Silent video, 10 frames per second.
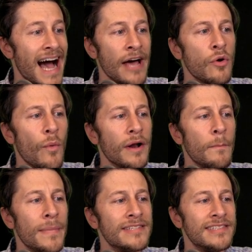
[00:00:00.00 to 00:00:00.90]
I don't want to
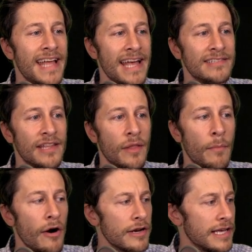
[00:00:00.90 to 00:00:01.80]
miss days in the
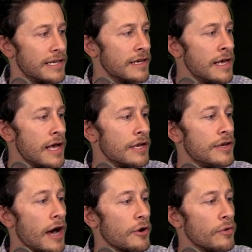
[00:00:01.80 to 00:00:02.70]
market,
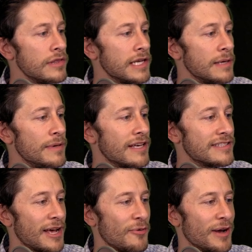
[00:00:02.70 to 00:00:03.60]
not only because
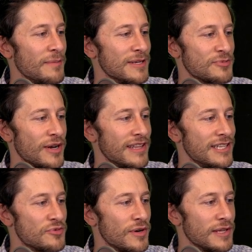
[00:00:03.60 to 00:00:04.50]
I don't want to miss one of
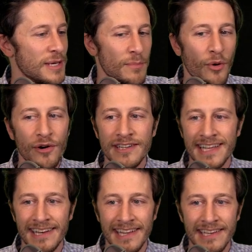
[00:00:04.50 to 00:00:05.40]
these really important
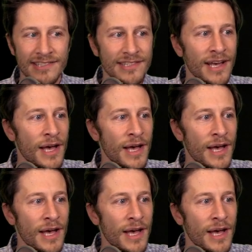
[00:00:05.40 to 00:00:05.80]
10 days,